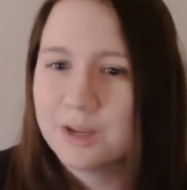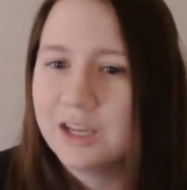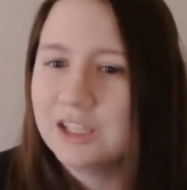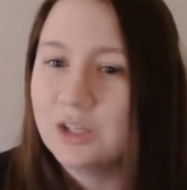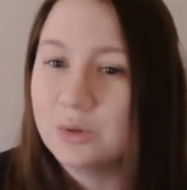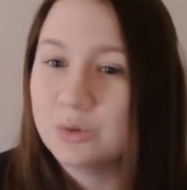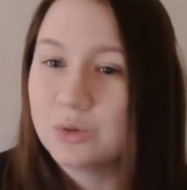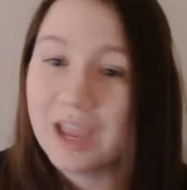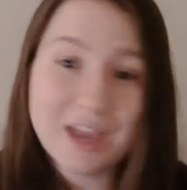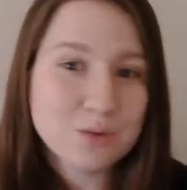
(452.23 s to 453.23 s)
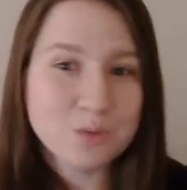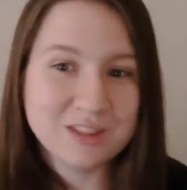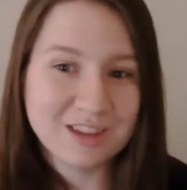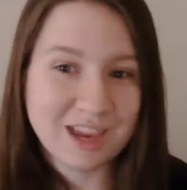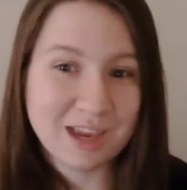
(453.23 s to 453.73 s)
You can win
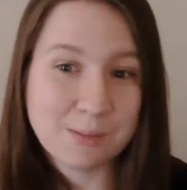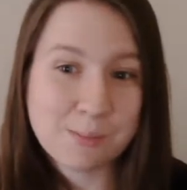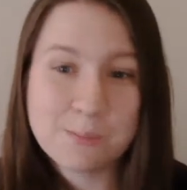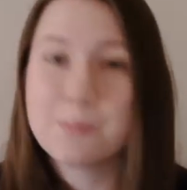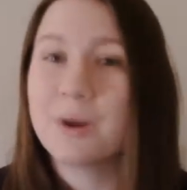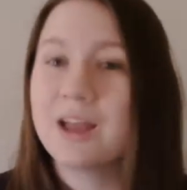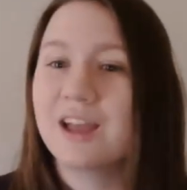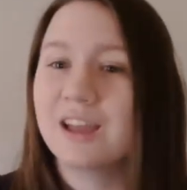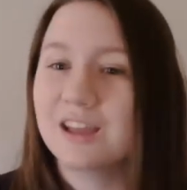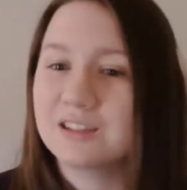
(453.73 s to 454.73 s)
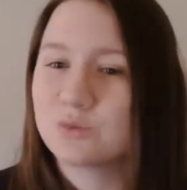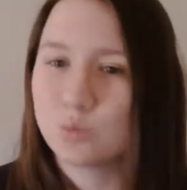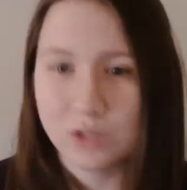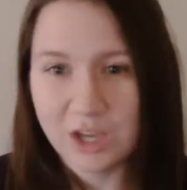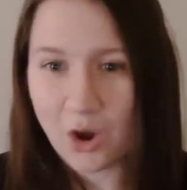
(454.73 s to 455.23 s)
the game, but it's
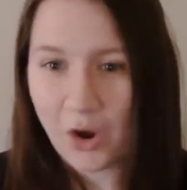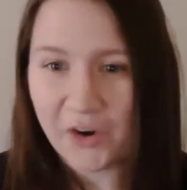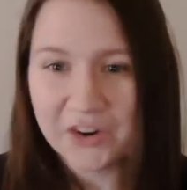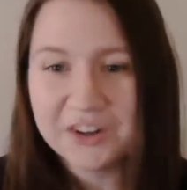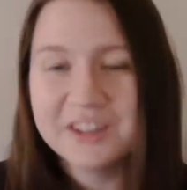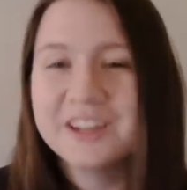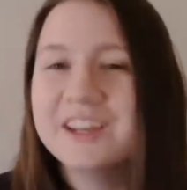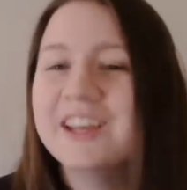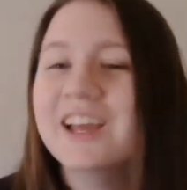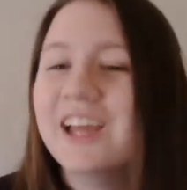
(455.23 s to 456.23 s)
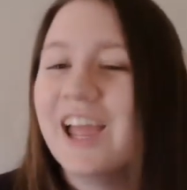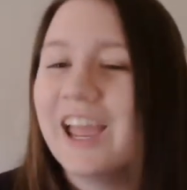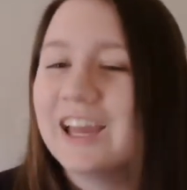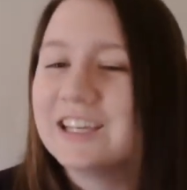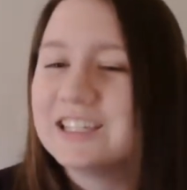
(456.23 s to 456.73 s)
really hard,
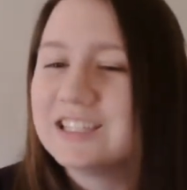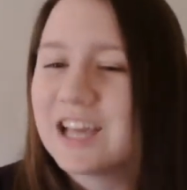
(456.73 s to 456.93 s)
and